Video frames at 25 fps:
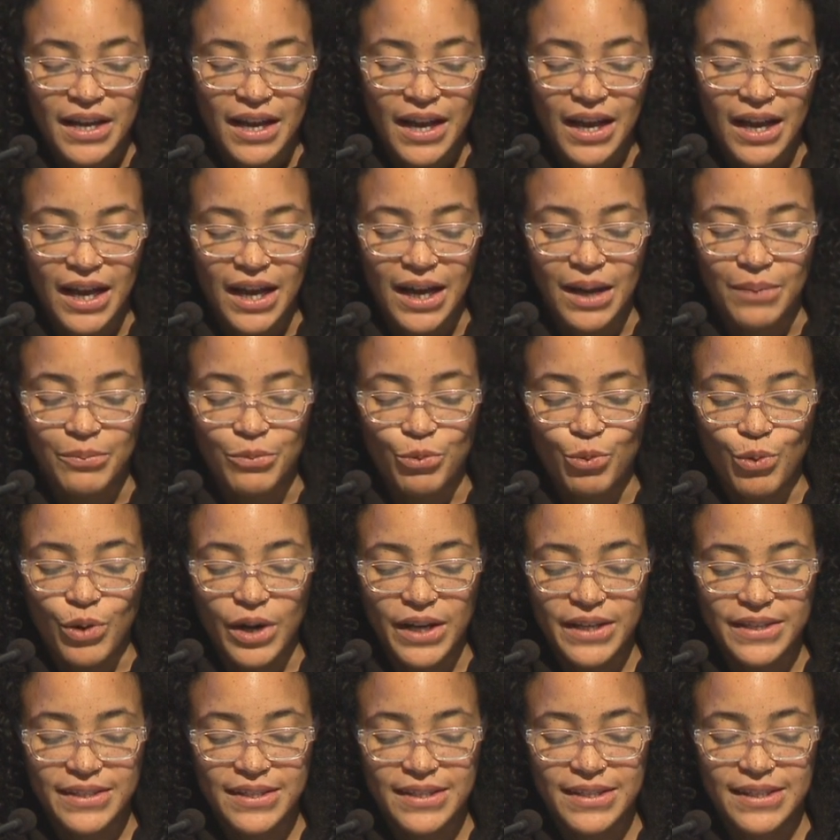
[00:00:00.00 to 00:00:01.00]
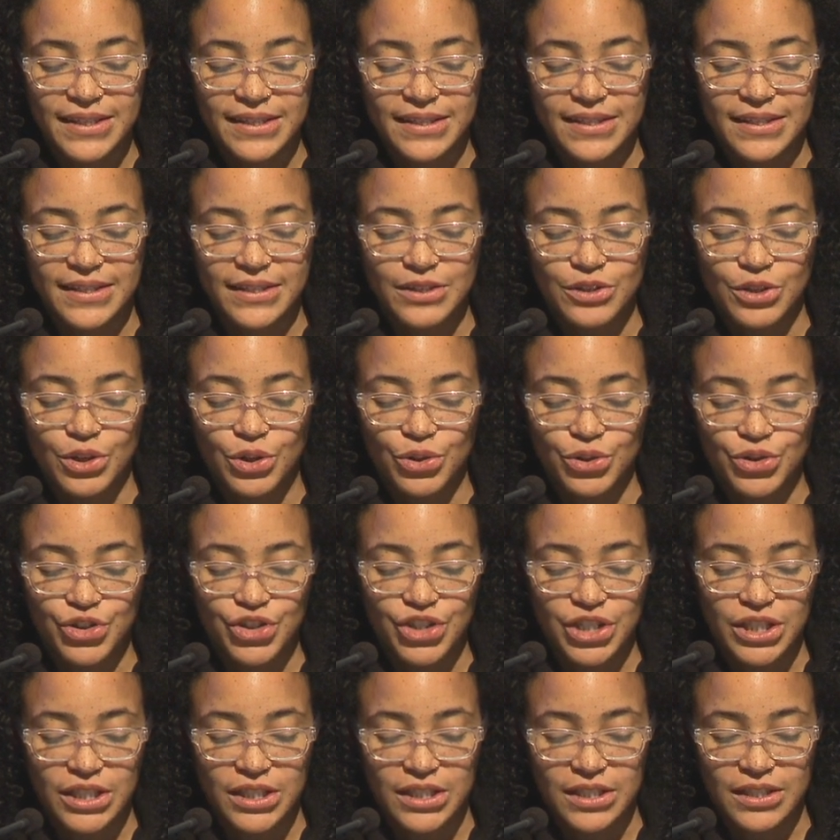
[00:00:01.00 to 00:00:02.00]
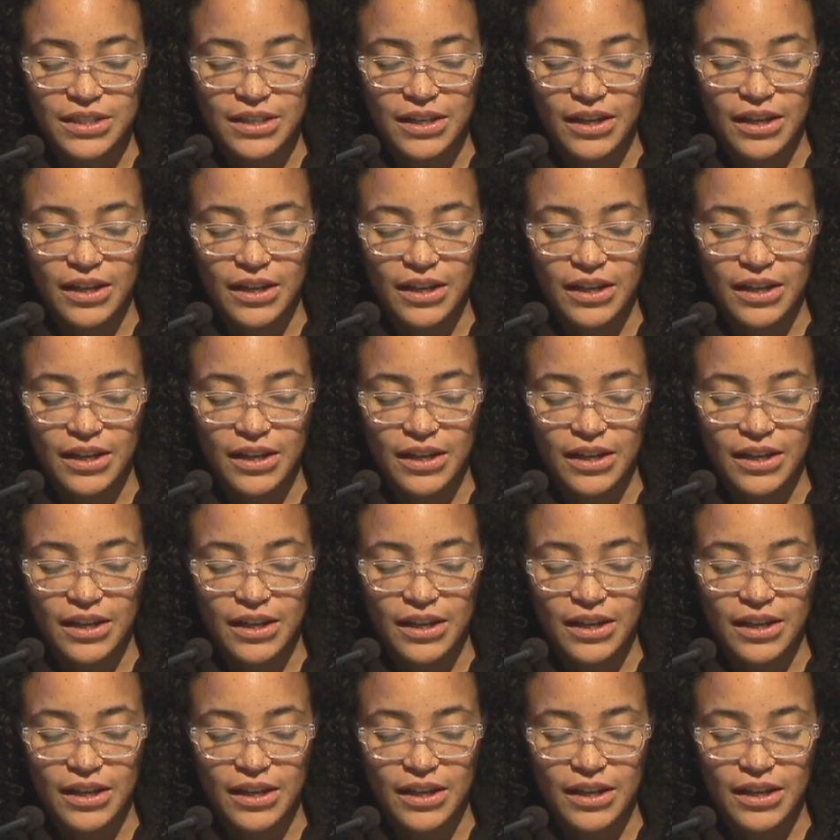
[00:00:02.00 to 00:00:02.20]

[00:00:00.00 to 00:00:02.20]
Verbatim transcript: um, was this notion